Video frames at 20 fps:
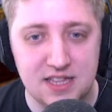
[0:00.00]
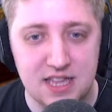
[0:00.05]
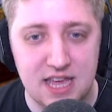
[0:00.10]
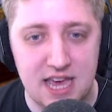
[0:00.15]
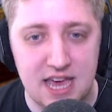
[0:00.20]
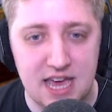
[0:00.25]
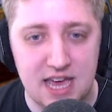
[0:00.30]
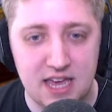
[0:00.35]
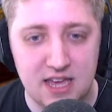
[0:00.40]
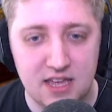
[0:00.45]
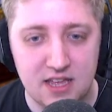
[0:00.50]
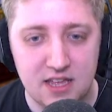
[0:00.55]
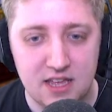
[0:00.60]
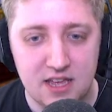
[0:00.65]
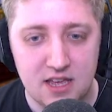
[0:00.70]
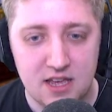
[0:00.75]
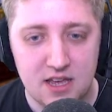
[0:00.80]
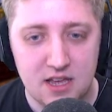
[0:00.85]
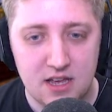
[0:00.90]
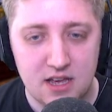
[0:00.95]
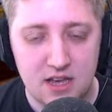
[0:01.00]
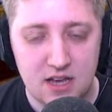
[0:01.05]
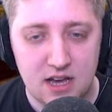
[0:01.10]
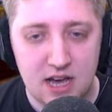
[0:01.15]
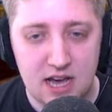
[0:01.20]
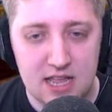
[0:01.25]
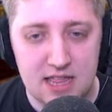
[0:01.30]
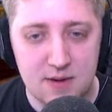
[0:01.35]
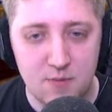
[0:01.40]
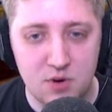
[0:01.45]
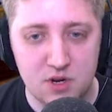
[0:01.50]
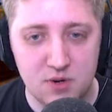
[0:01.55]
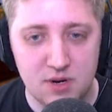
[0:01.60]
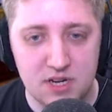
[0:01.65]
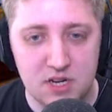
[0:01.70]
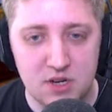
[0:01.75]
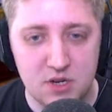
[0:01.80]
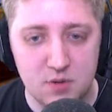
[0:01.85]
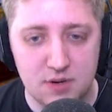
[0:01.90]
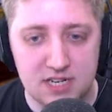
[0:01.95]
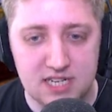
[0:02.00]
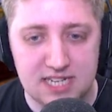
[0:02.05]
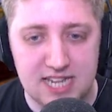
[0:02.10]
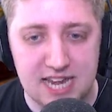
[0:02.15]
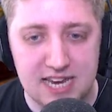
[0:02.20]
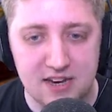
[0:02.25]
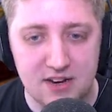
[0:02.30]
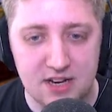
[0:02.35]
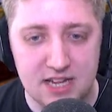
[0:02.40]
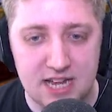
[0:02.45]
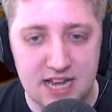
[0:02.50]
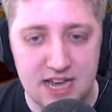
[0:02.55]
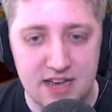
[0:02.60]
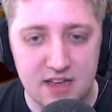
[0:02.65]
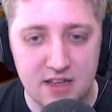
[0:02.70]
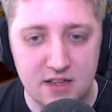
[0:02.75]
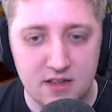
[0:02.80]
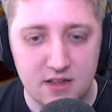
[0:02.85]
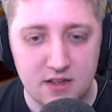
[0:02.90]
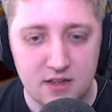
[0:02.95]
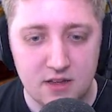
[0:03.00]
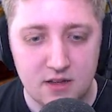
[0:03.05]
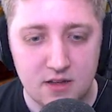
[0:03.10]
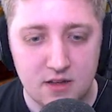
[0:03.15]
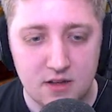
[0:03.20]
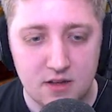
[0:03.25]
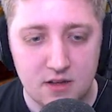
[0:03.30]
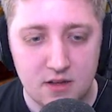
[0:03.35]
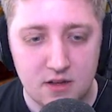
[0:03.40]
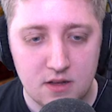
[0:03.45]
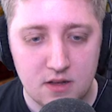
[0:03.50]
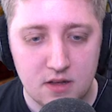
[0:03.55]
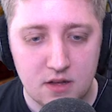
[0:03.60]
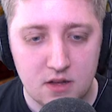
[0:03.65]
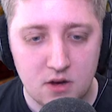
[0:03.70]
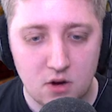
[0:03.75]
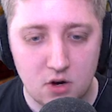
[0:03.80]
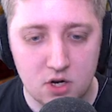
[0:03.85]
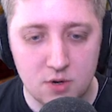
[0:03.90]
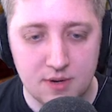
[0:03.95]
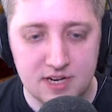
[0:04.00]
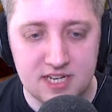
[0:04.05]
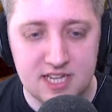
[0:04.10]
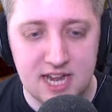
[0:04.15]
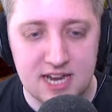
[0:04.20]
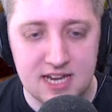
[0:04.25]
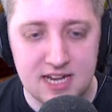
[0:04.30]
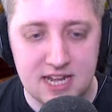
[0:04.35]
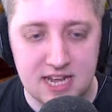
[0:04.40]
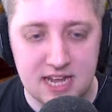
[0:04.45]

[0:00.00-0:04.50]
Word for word: in there. And then what do I do? Do I stand on here? Or do I stand